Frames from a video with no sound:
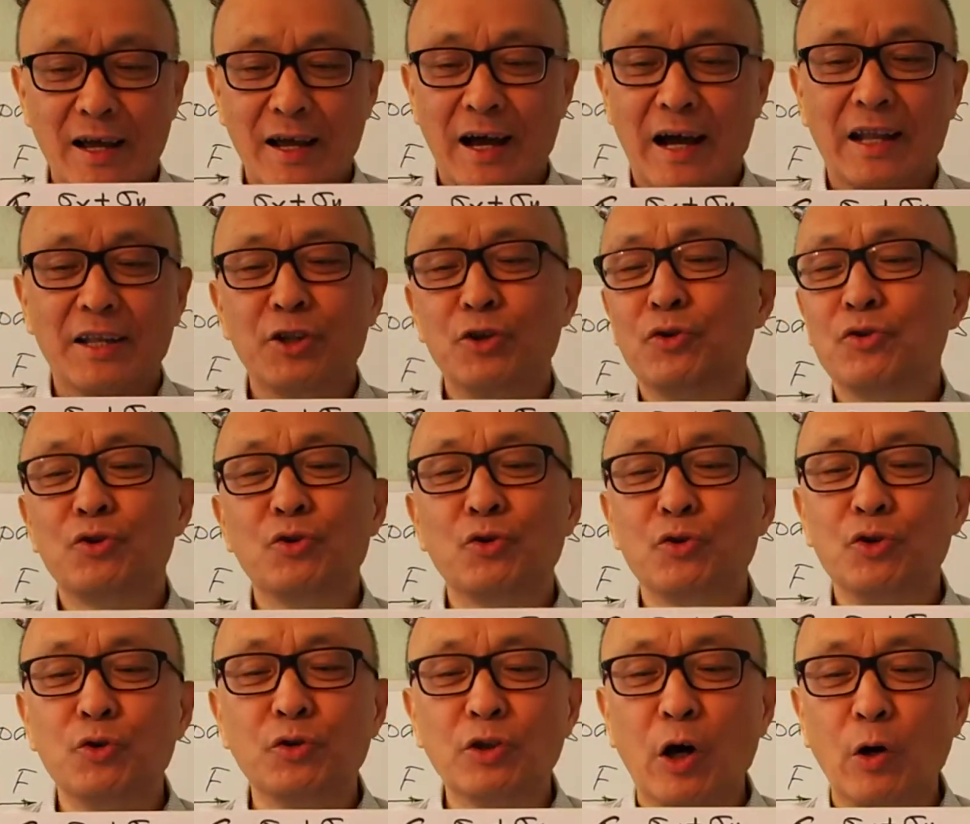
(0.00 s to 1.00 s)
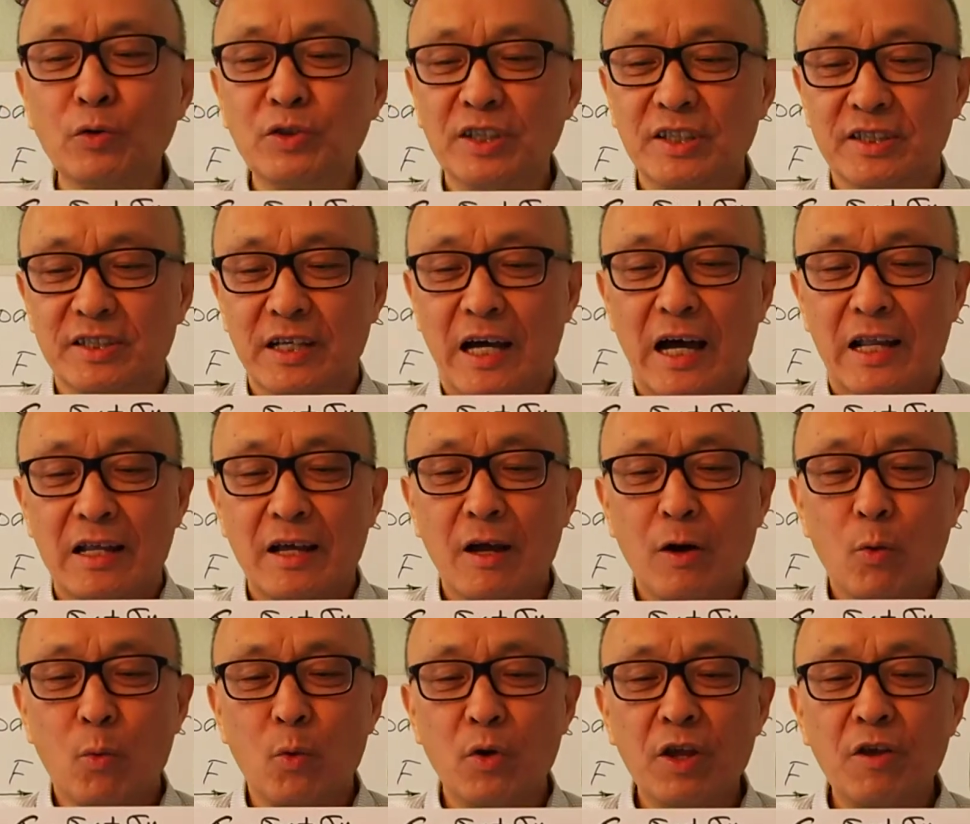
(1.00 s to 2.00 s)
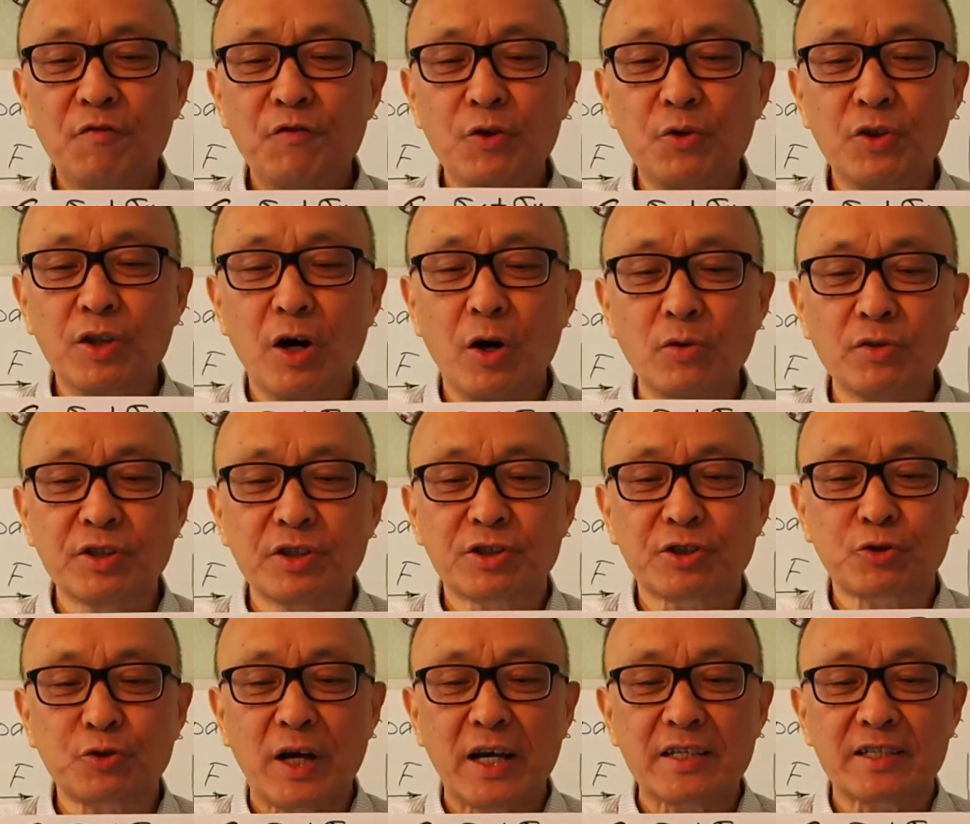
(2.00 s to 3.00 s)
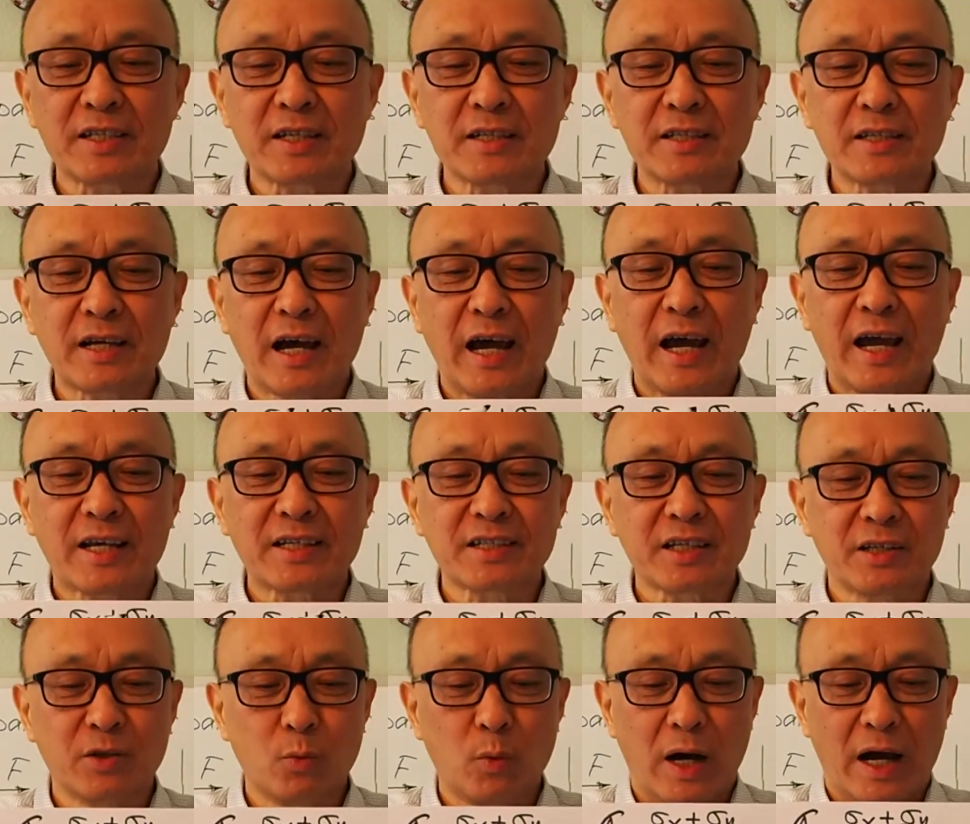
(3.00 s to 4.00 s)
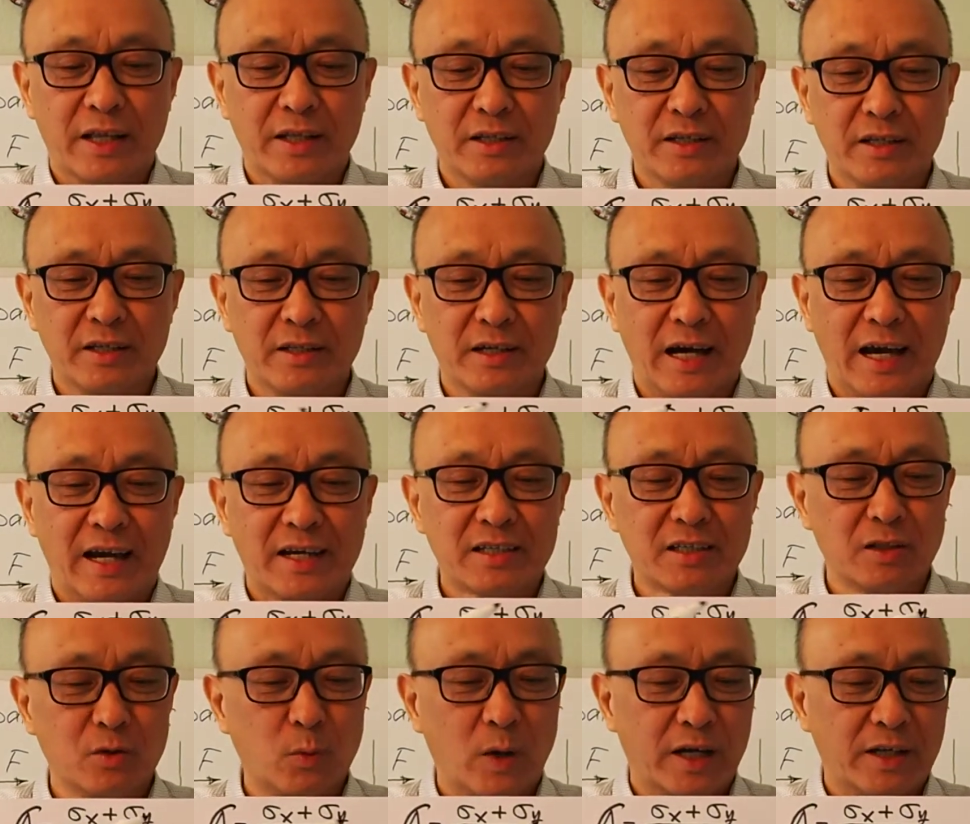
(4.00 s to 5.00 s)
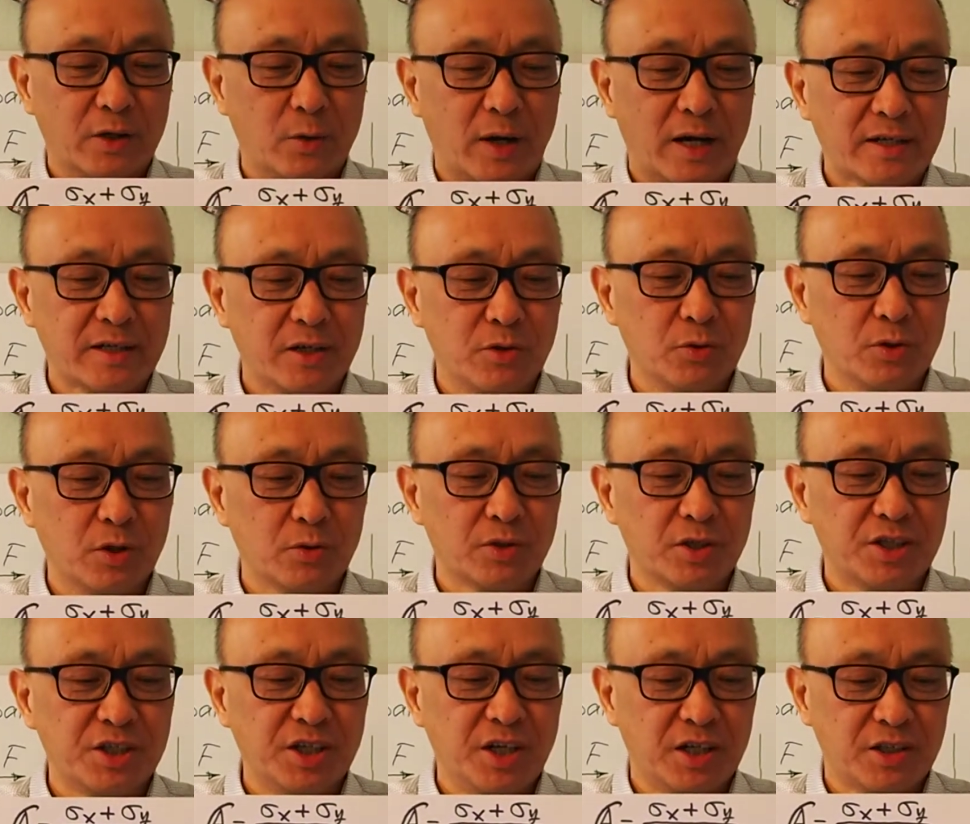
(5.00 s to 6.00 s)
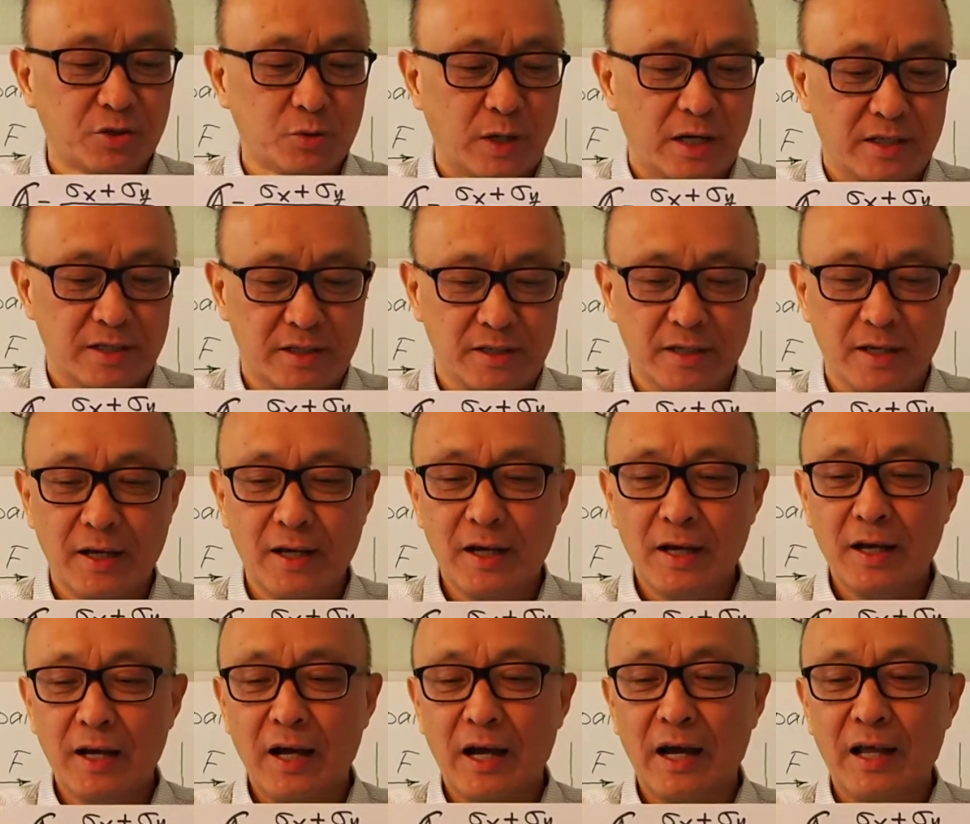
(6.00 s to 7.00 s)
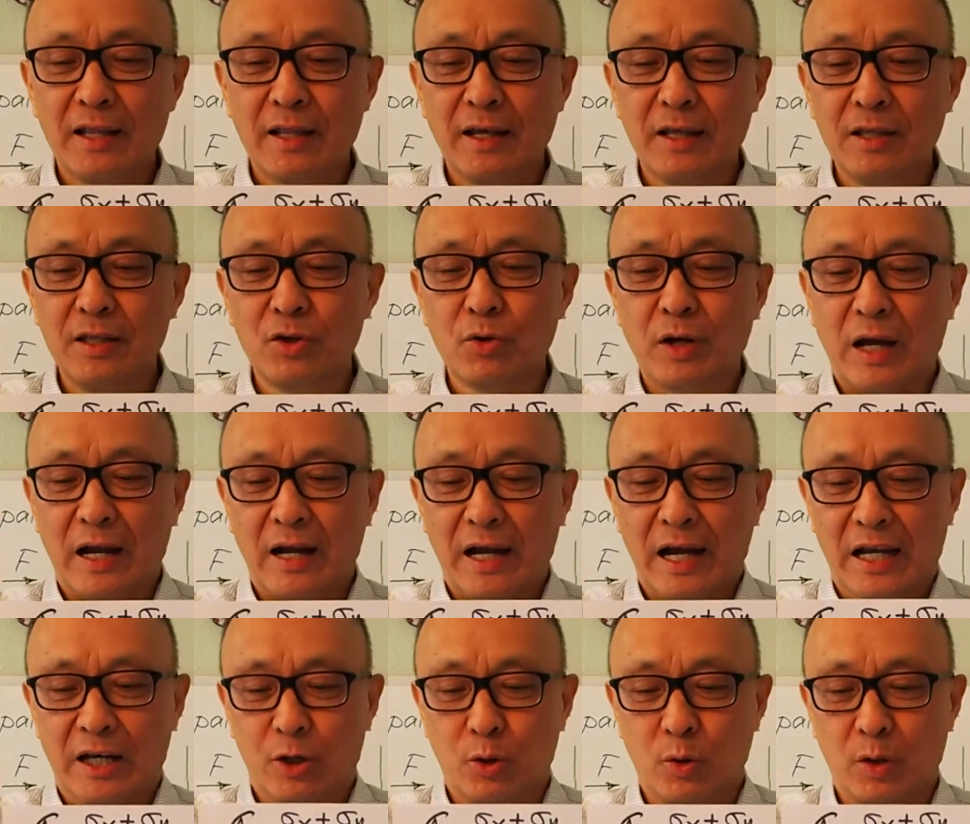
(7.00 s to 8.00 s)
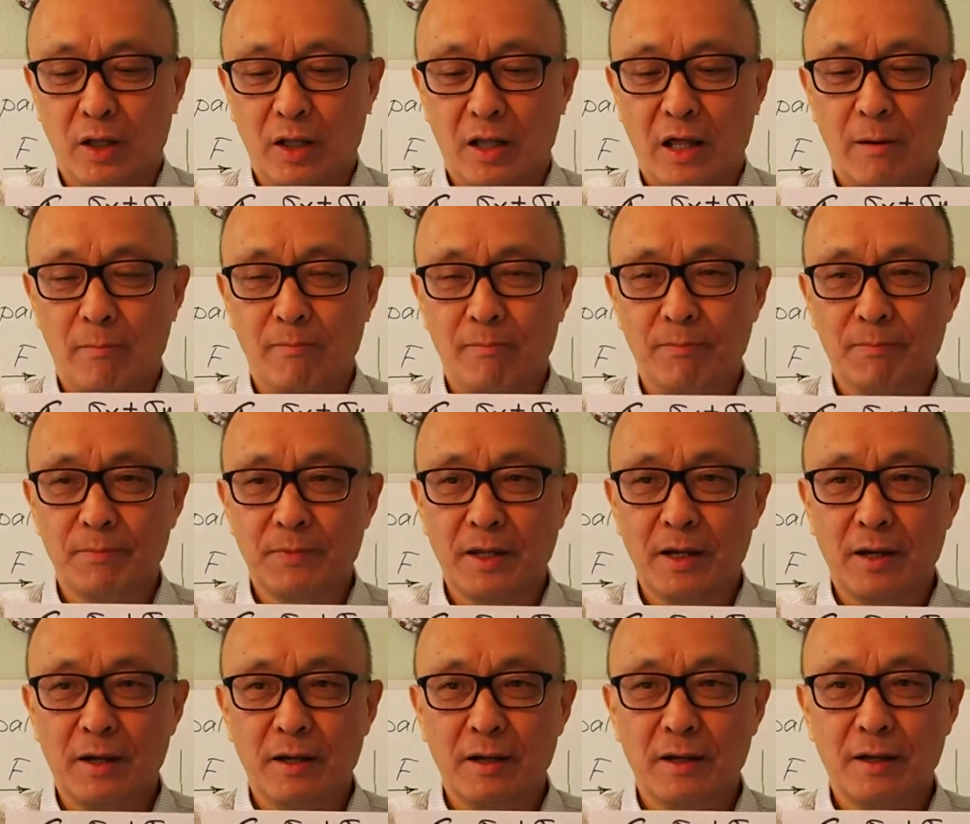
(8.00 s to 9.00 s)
And you notice that if you know the stresses, x and y, in the x and y direction, you know the shear stresses, and then you can calculate them. Yeah?